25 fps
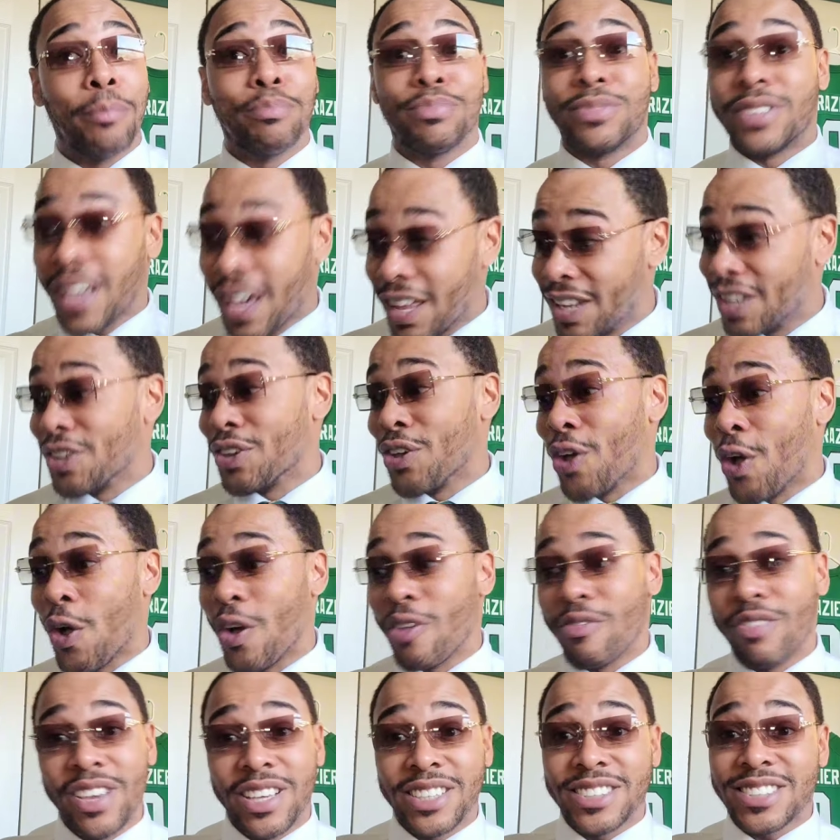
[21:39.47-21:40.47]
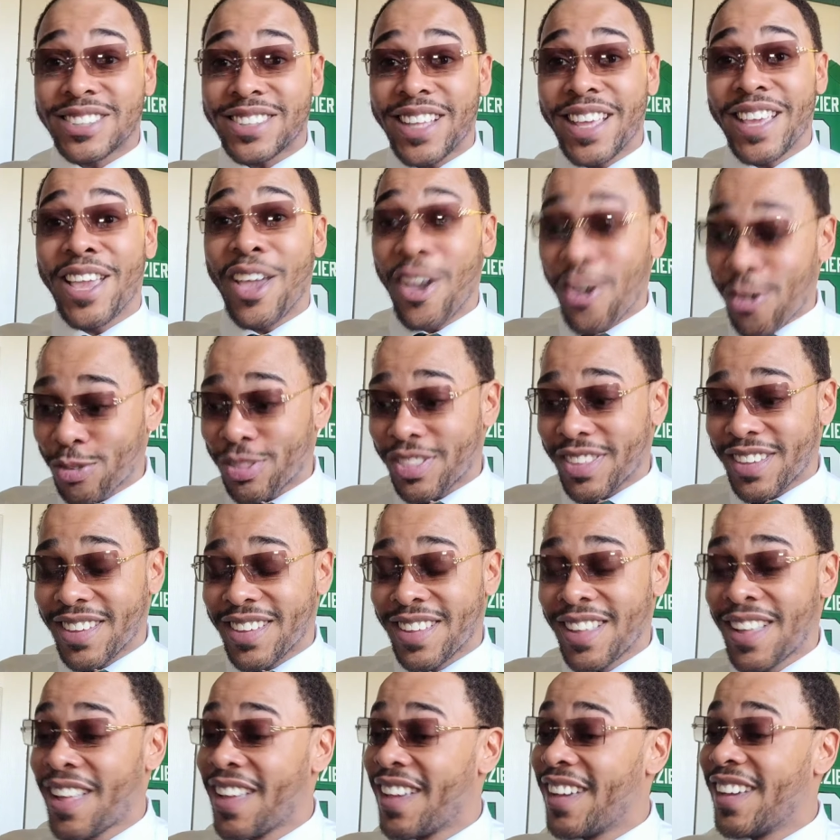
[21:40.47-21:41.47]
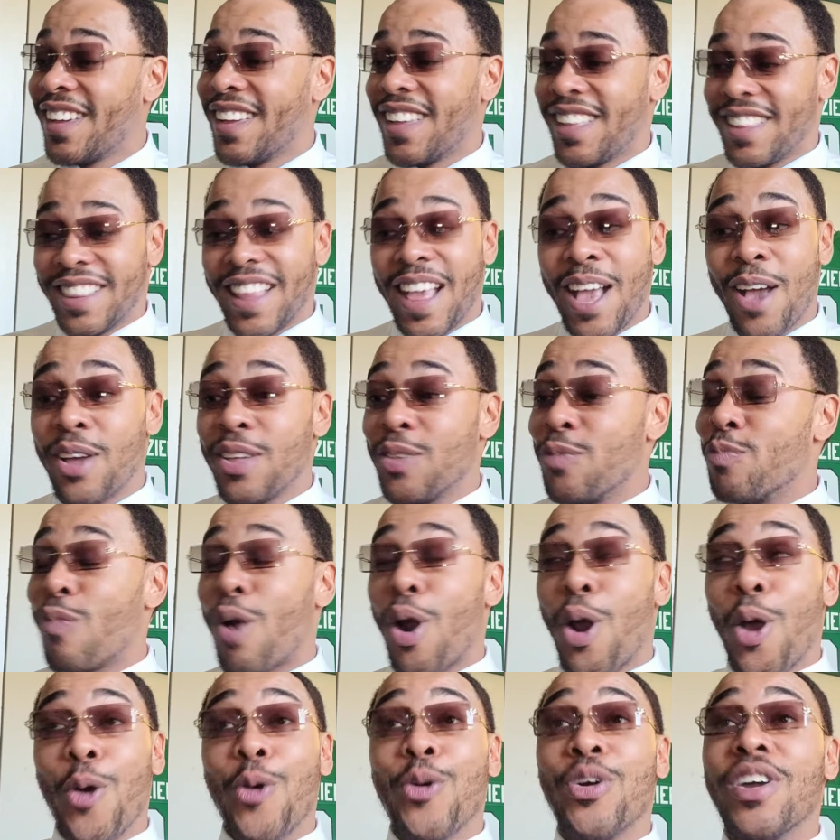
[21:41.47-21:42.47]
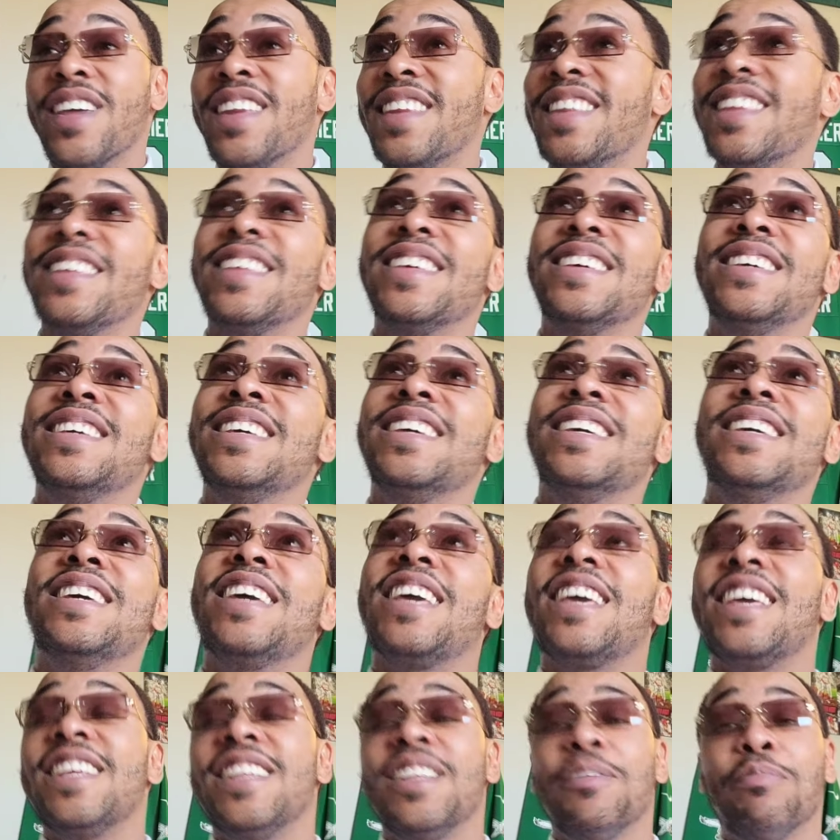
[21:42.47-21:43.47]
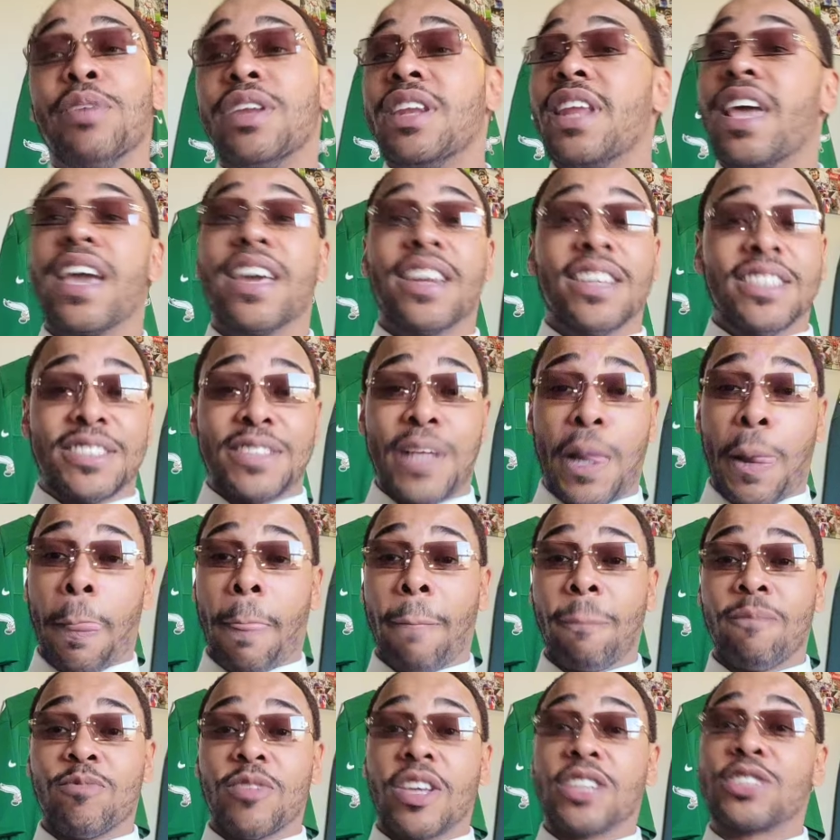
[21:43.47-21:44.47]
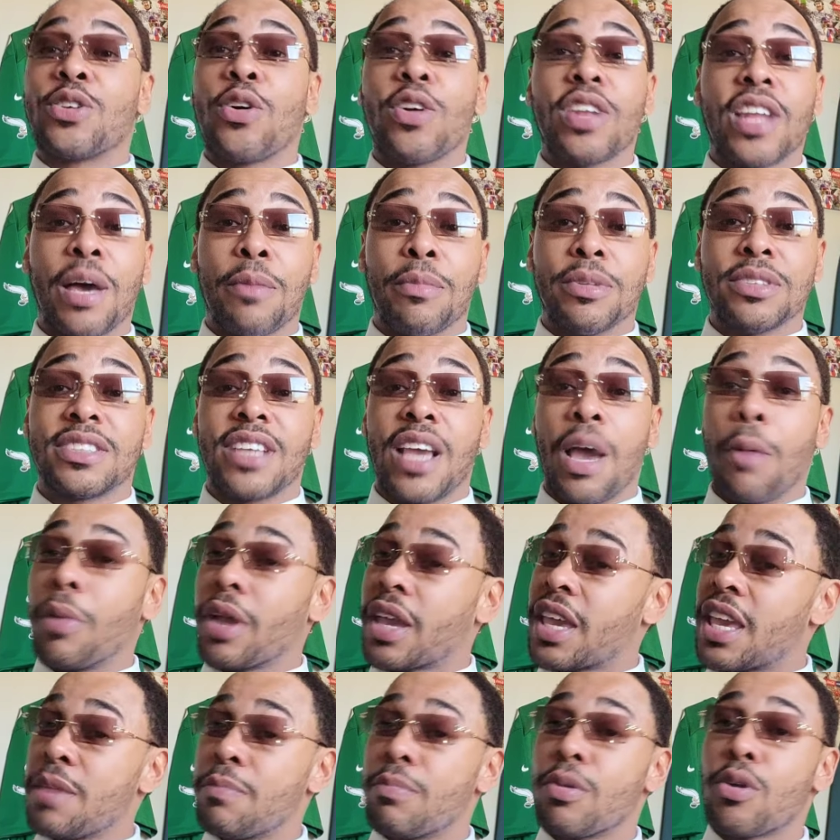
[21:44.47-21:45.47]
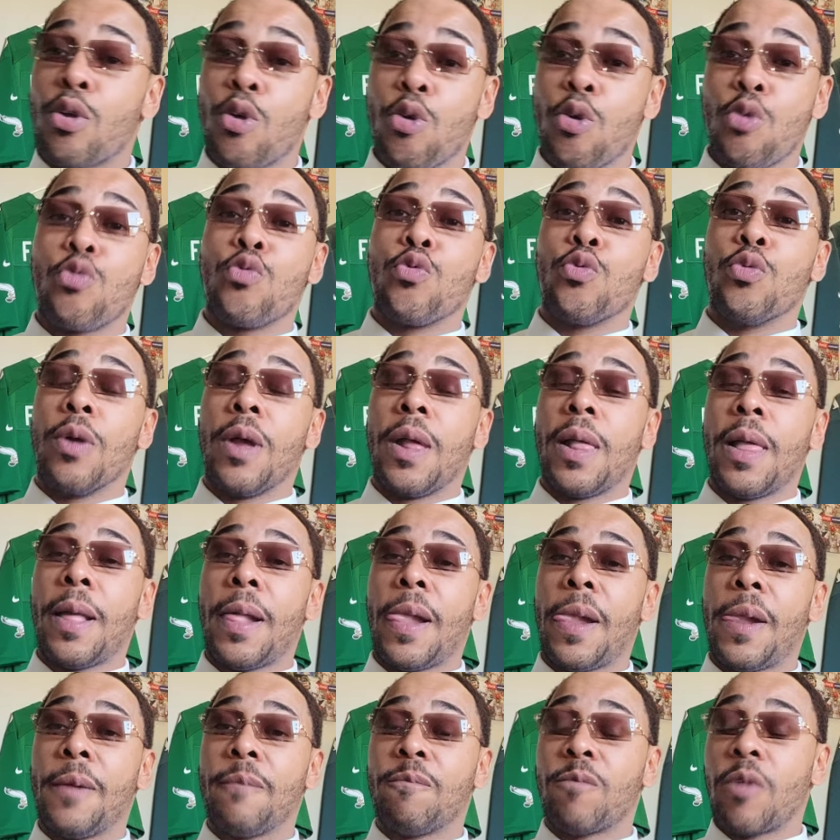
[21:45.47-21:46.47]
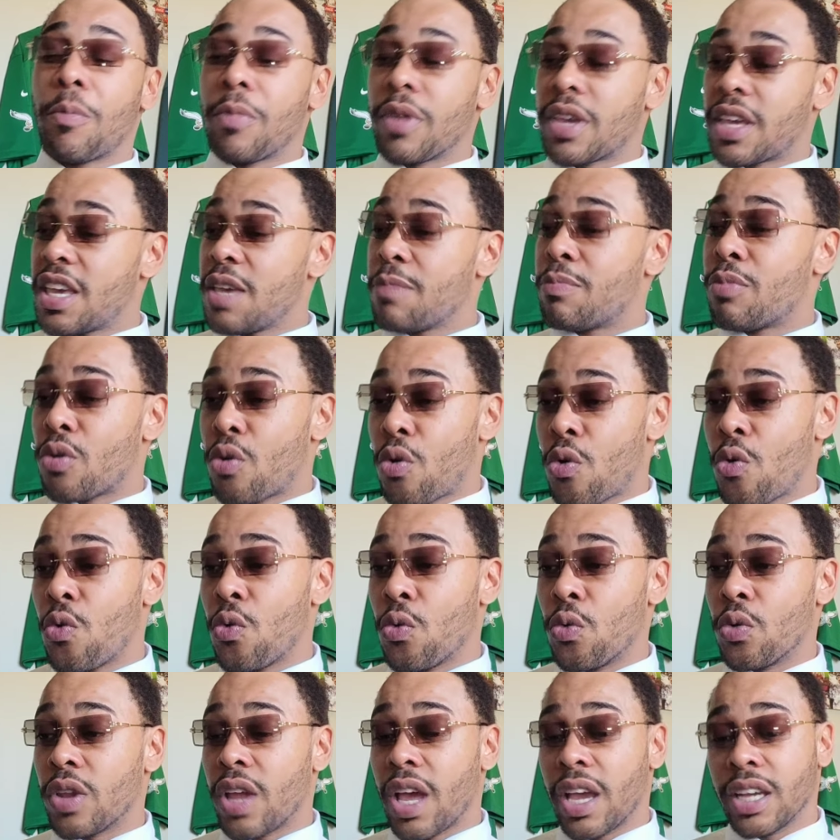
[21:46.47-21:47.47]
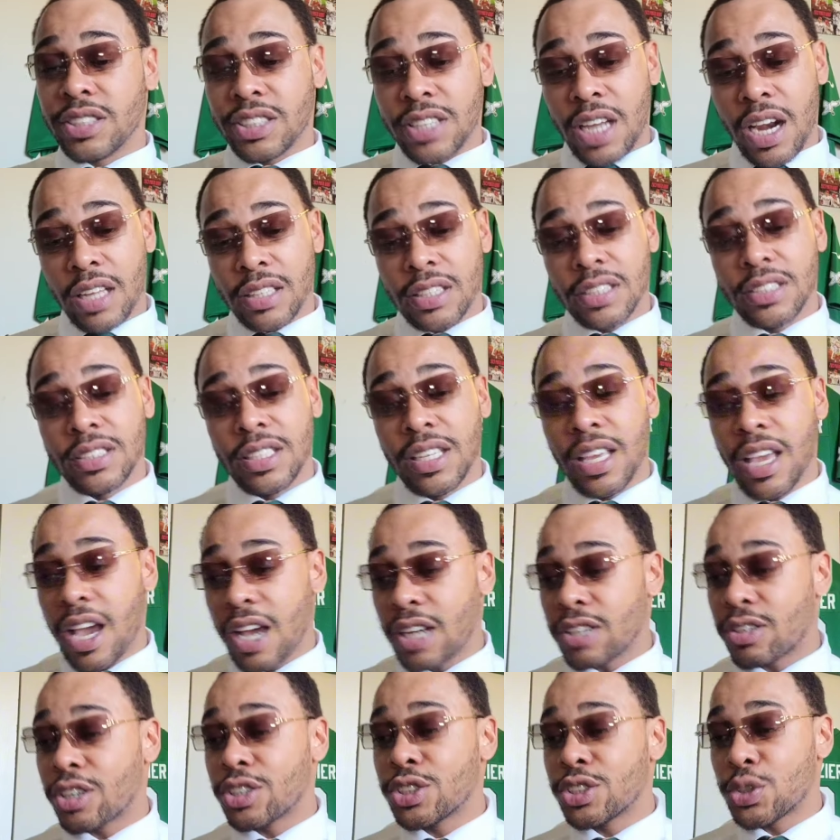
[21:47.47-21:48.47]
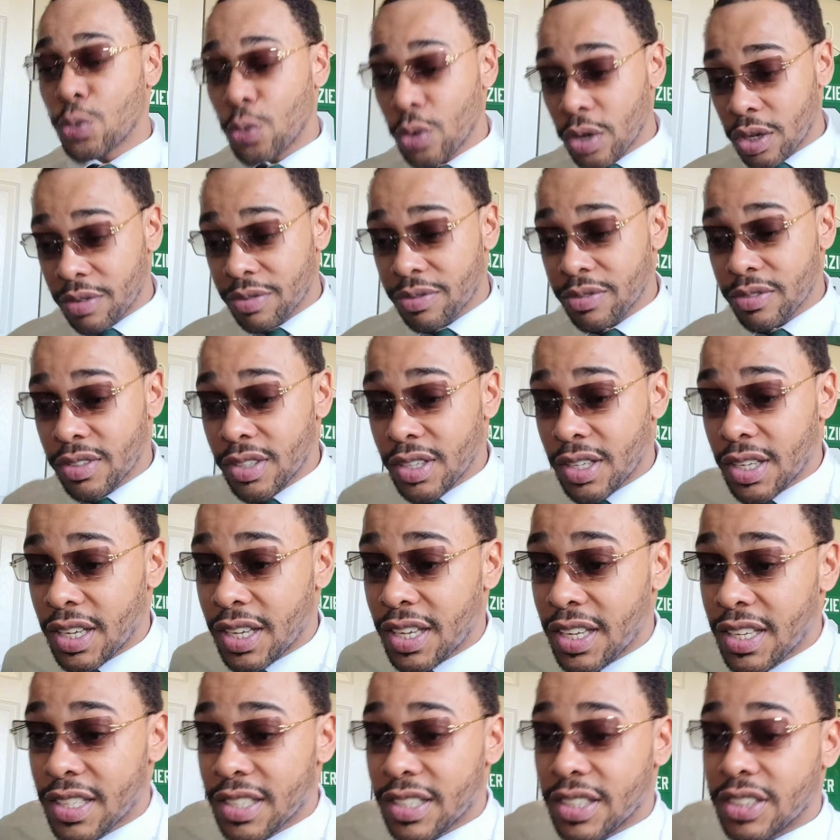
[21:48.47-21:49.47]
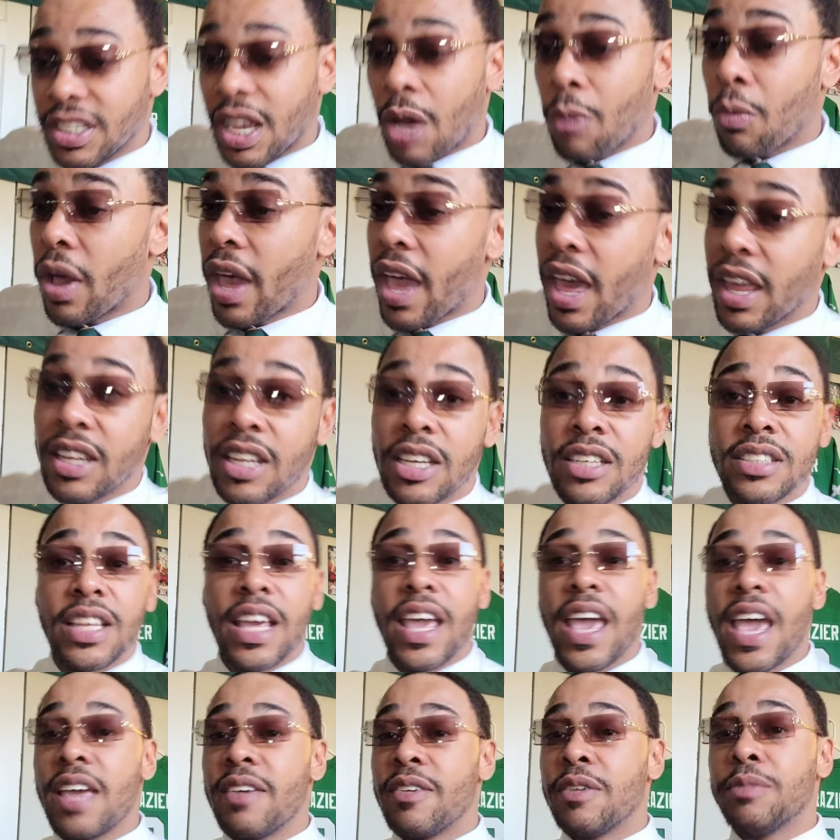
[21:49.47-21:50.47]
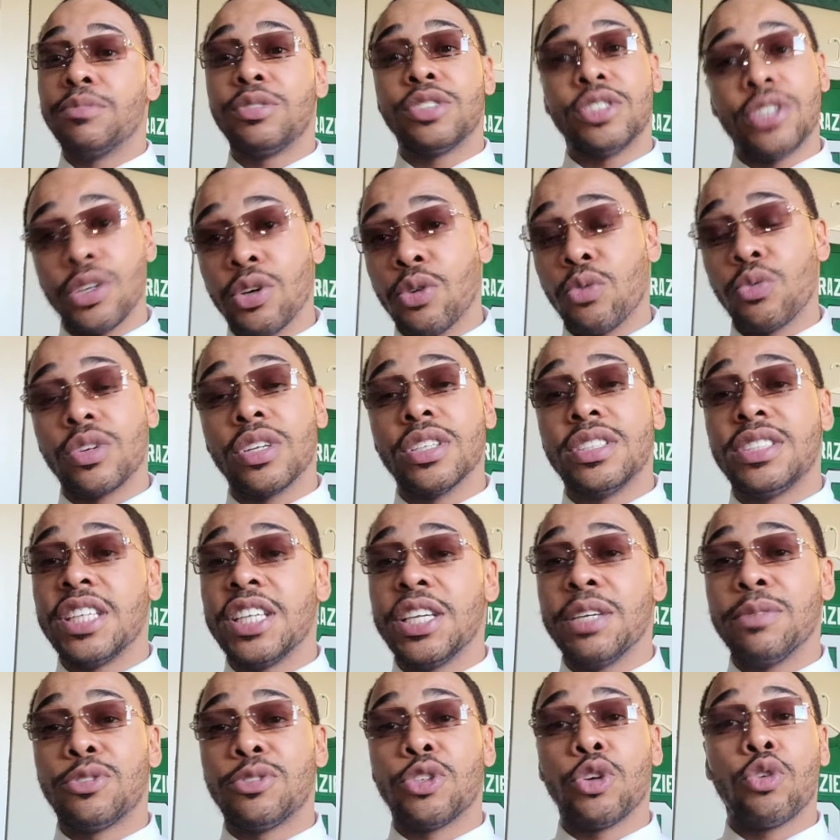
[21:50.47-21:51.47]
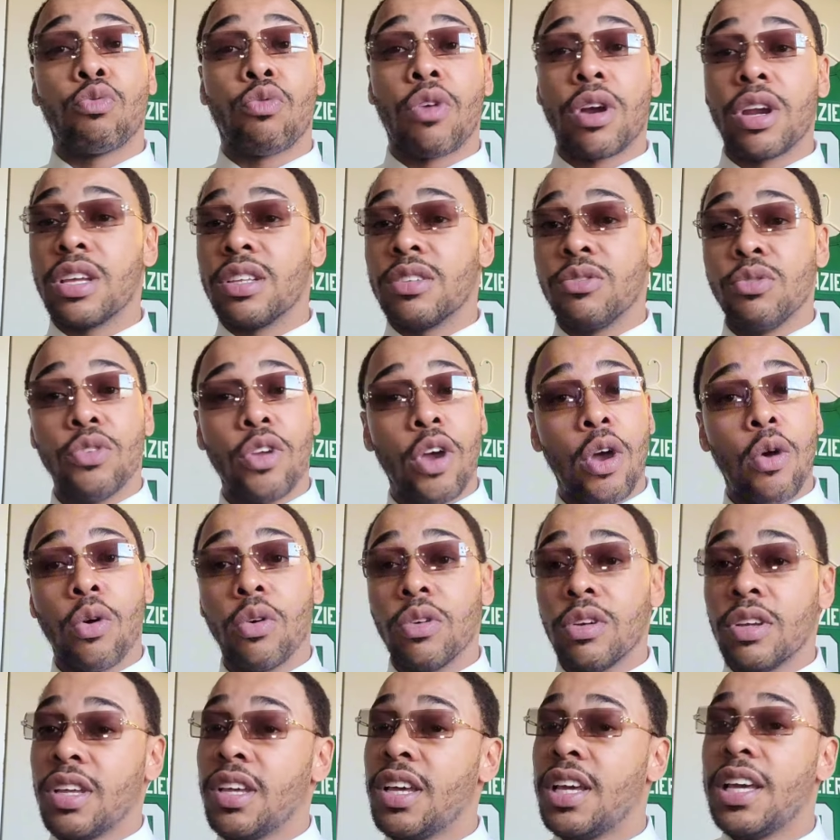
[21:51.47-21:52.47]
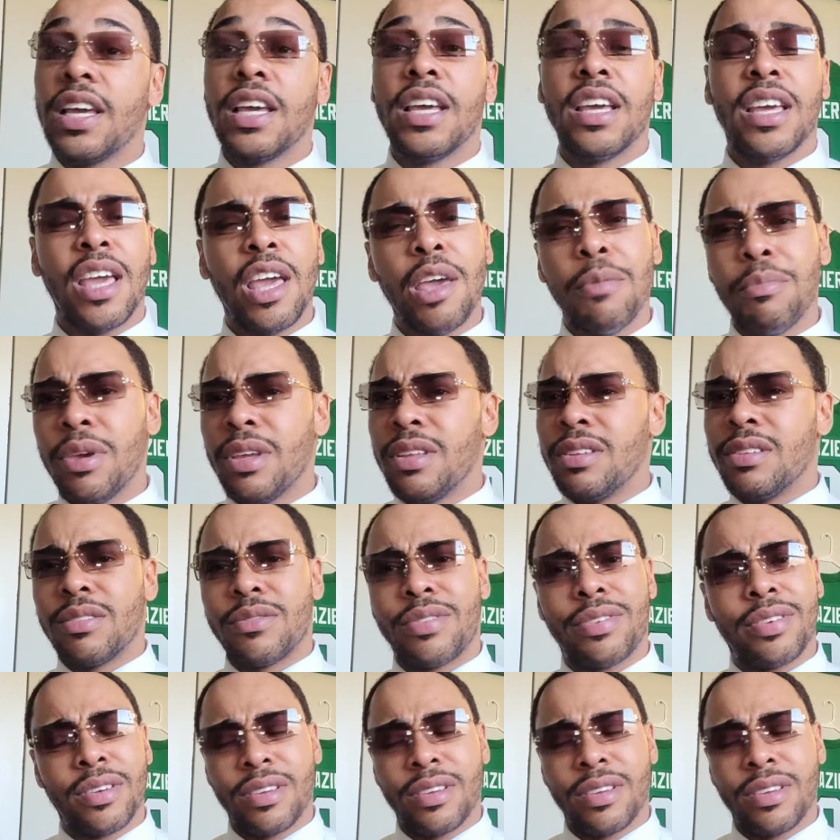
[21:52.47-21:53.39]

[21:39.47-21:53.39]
I'm telling y'all, if he can stay healthy, that bro, it, it, it, bananas. That's all I'm gonna say. I'm gonna keep it cool. I'm gonna keep it cool. Like shout out to DeAndre Swift. Because I would have loved to have him still on the team too, running, you know, him and